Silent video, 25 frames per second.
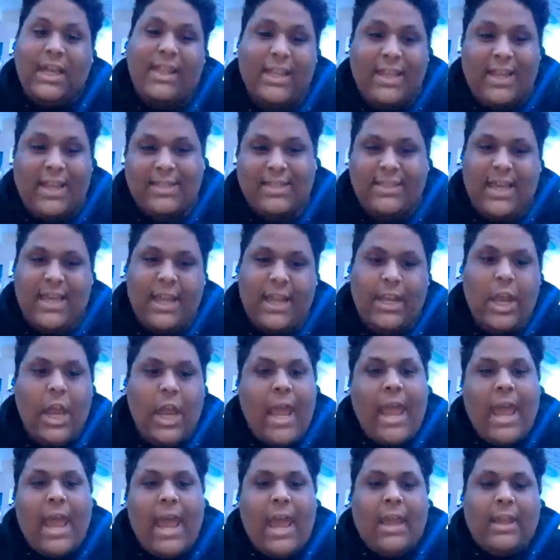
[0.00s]
us that,
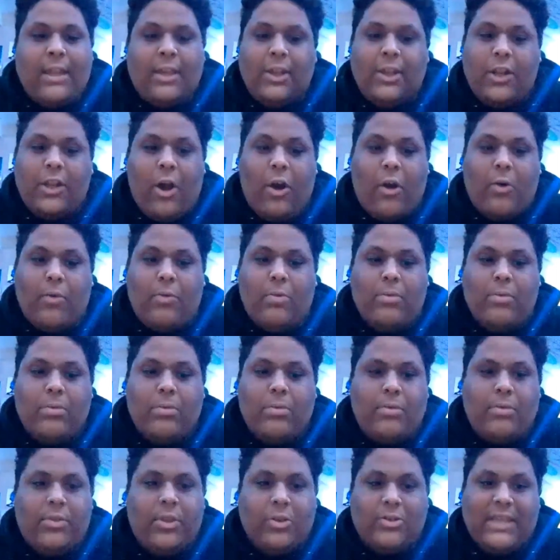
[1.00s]
you know,
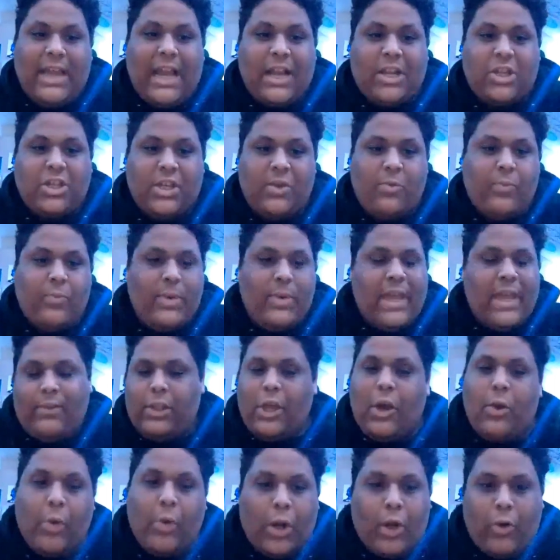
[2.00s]
there's actually, we have
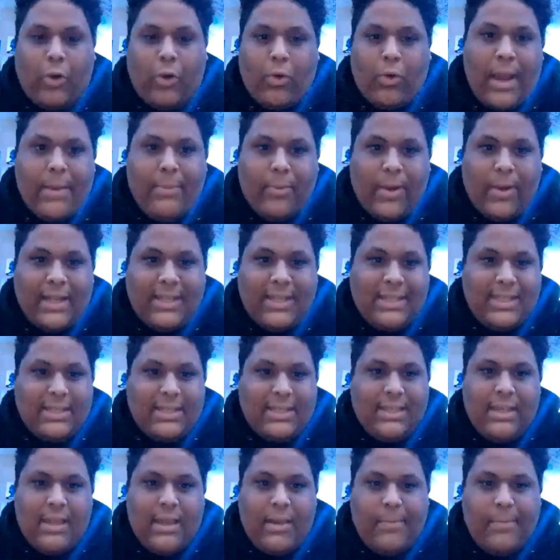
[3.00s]
lower crime
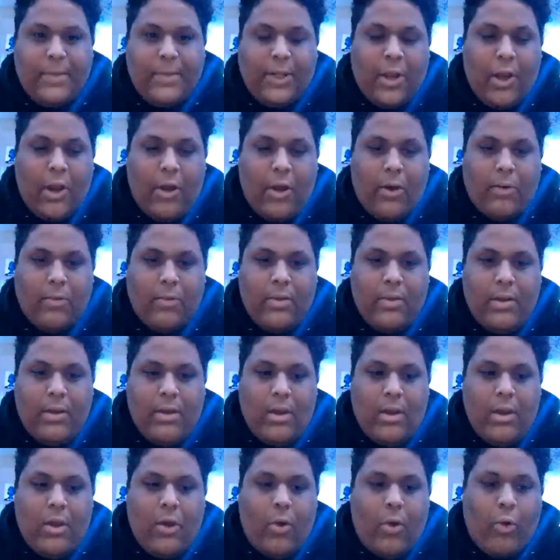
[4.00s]
rates, you know,
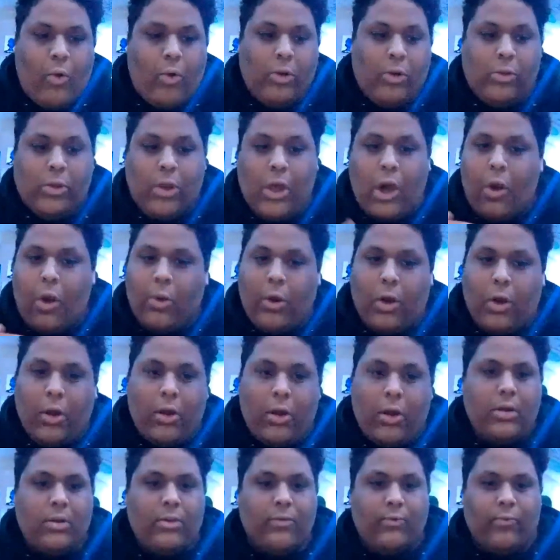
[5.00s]
or
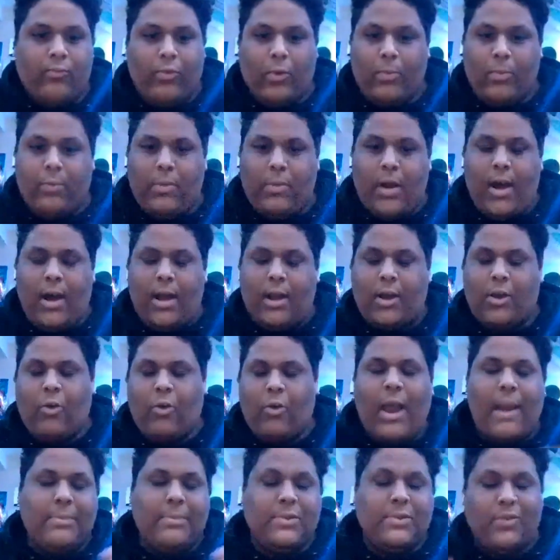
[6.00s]
lower
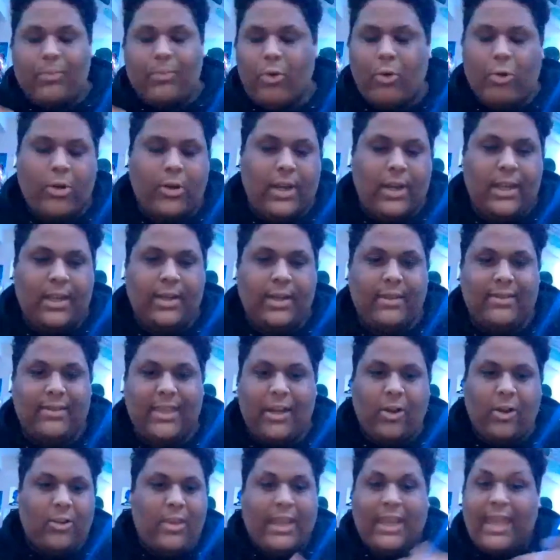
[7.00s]
crimes reported
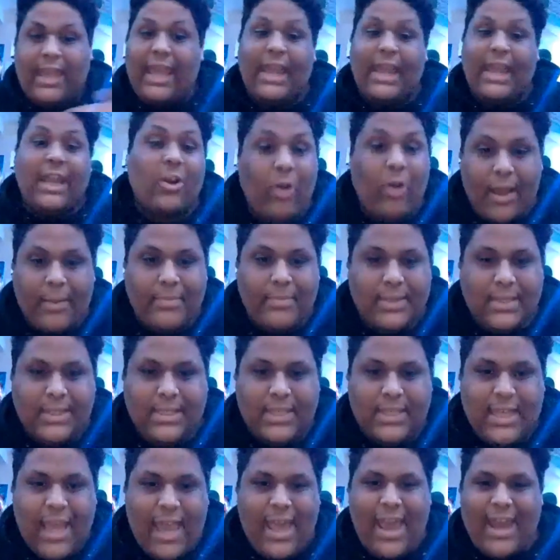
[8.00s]
that are like hate crimes.
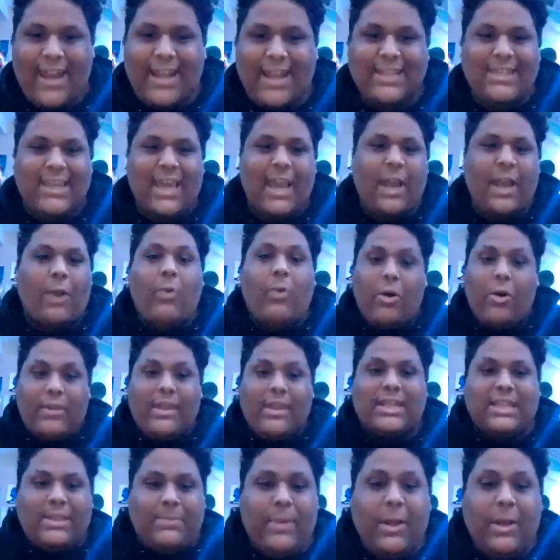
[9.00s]
And it's like, well, the
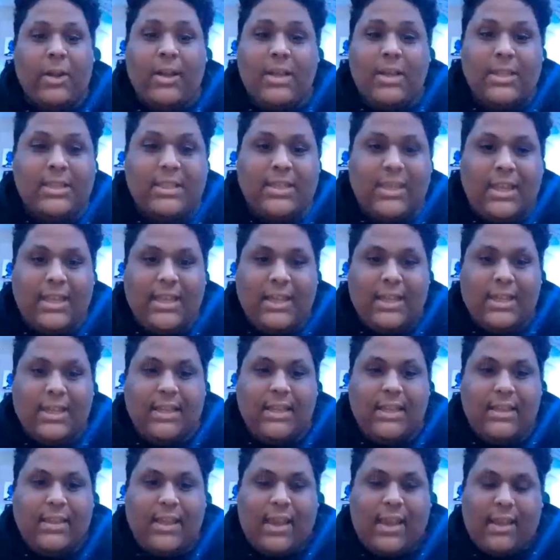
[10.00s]
experience,
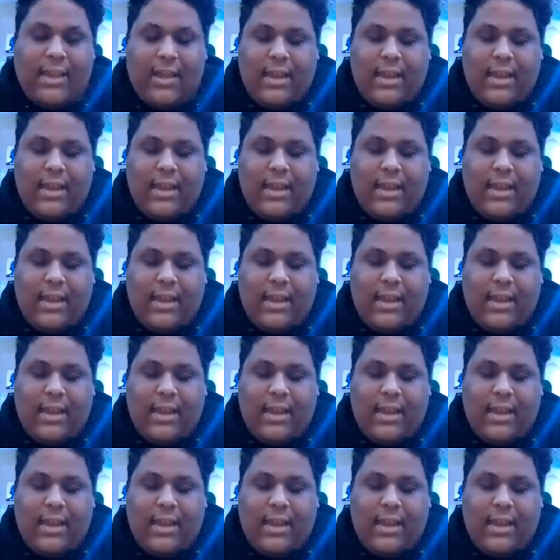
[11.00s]
the